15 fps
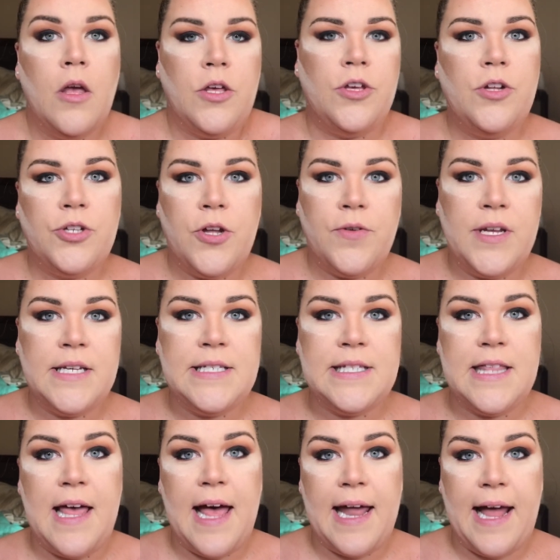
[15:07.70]
You'll notice
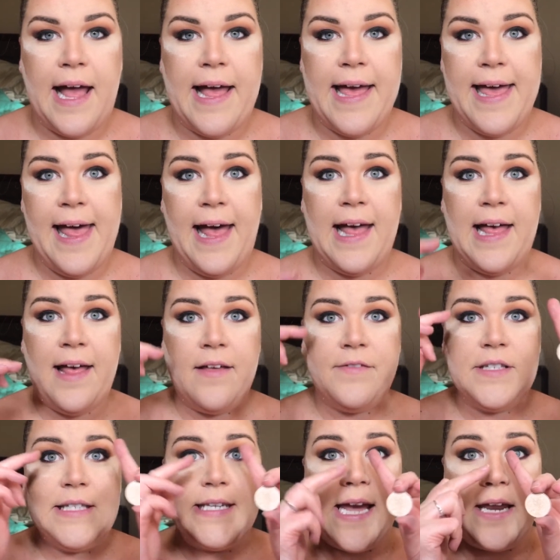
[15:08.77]
that I have
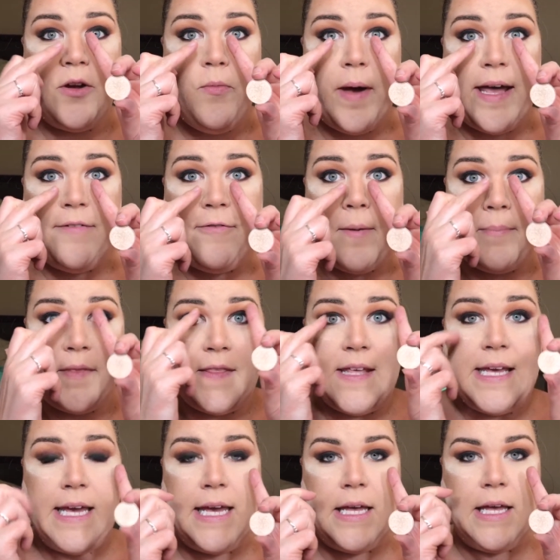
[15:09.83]
stayed away from
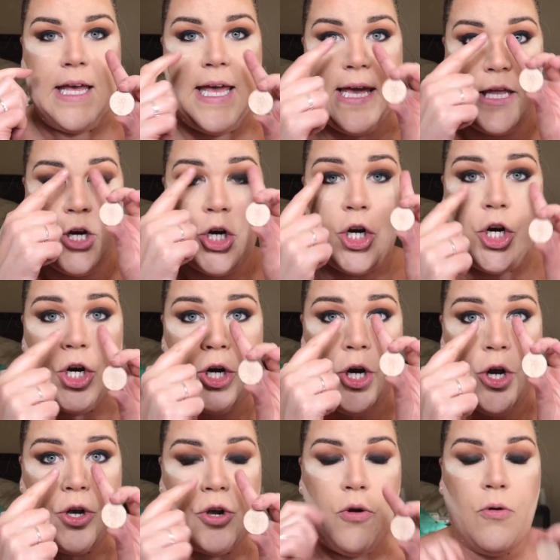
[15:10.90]
the inner
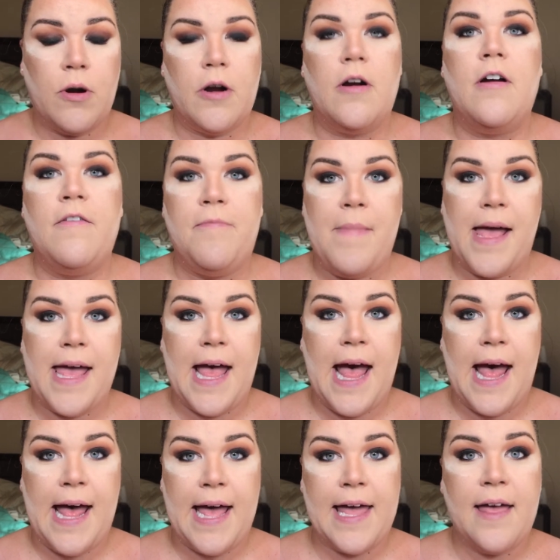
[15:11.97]
corner of my
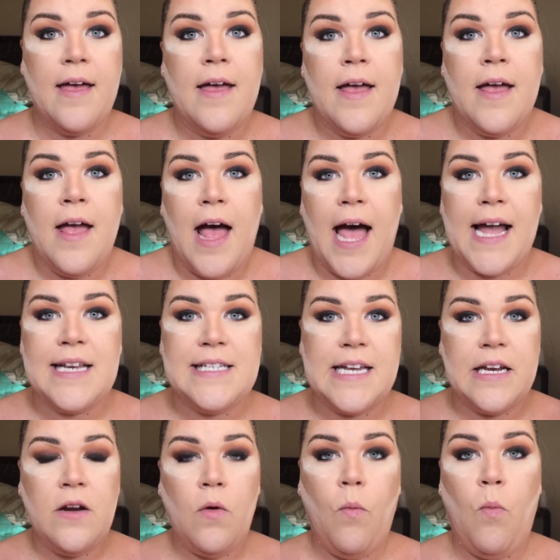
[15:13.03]
eye. I
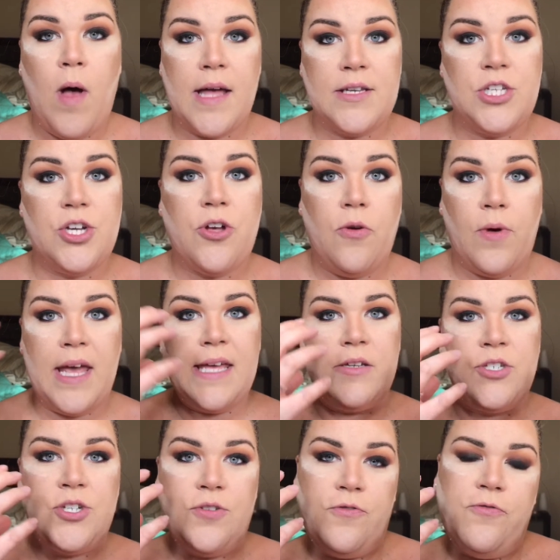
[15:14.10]
didn't want to go
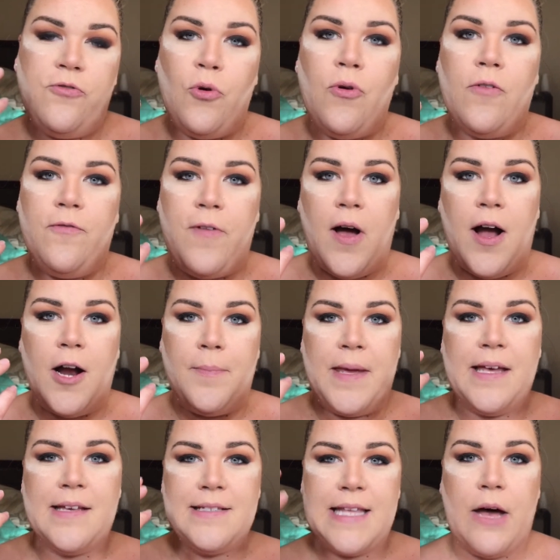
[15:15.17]
in too far
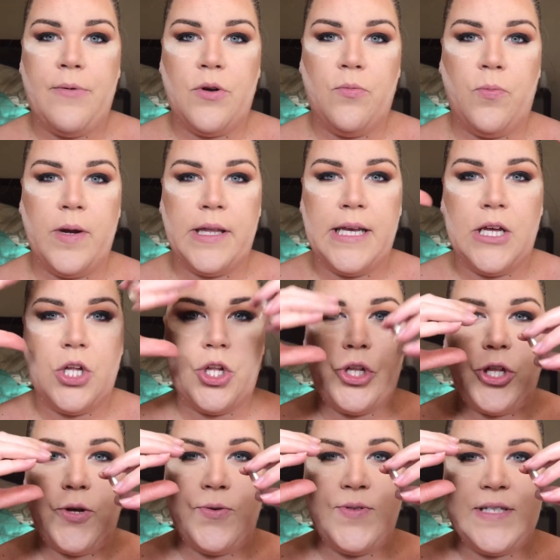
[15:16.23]
because that would really
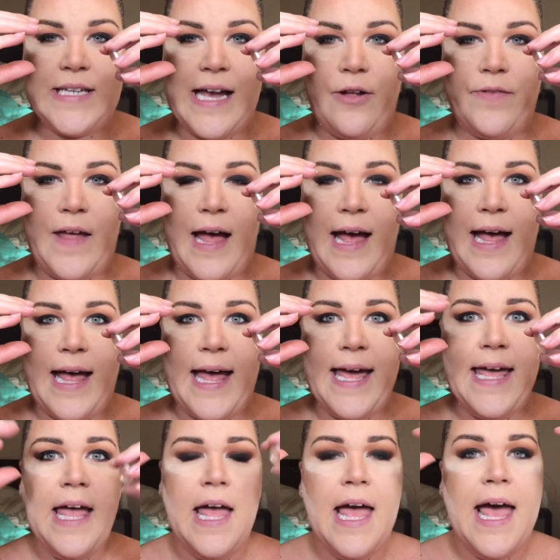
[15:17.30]
close down the
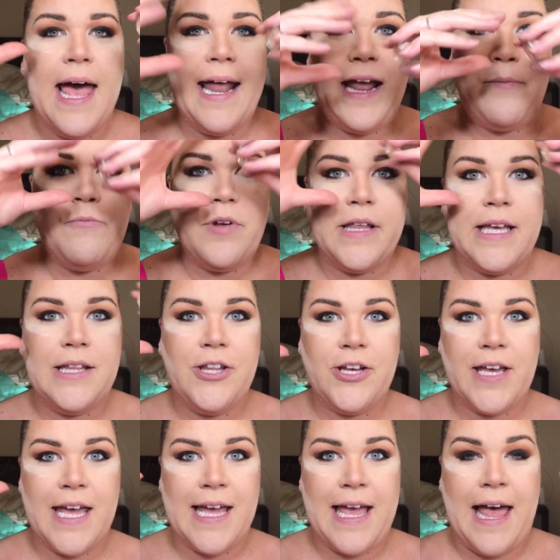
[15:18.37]
eye, and I'm really
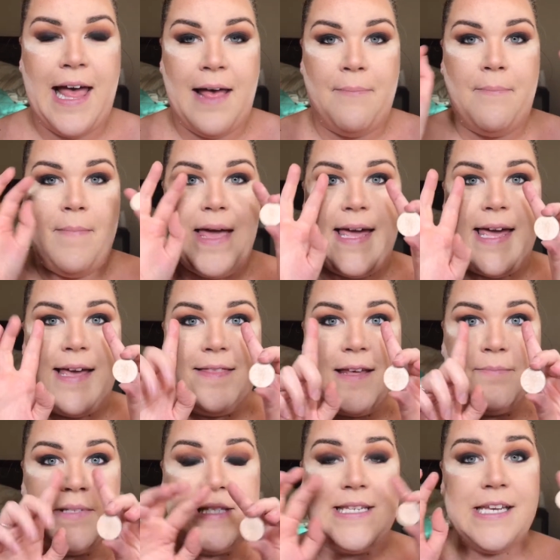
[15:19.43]
looking at making
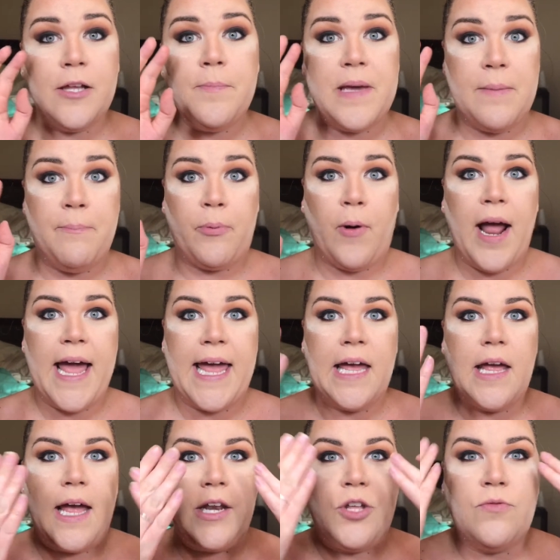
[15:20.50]
them still be bright
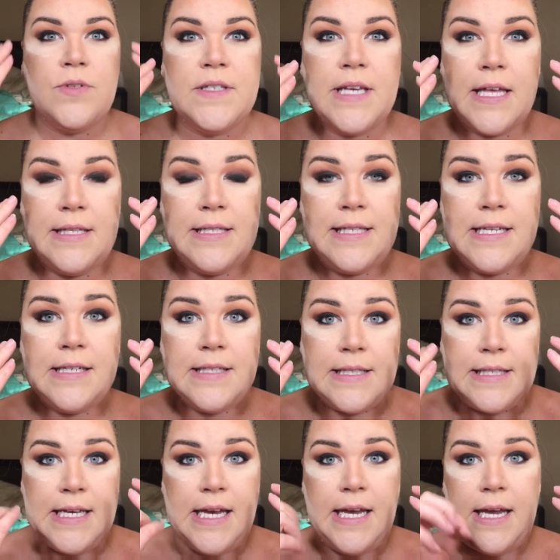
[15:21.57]
and you can still
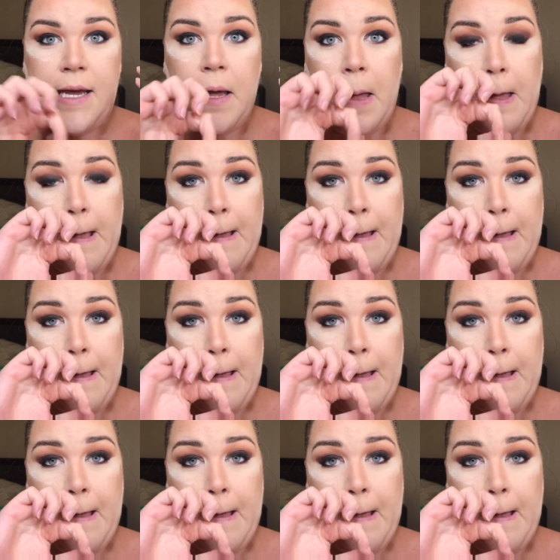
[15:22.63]
see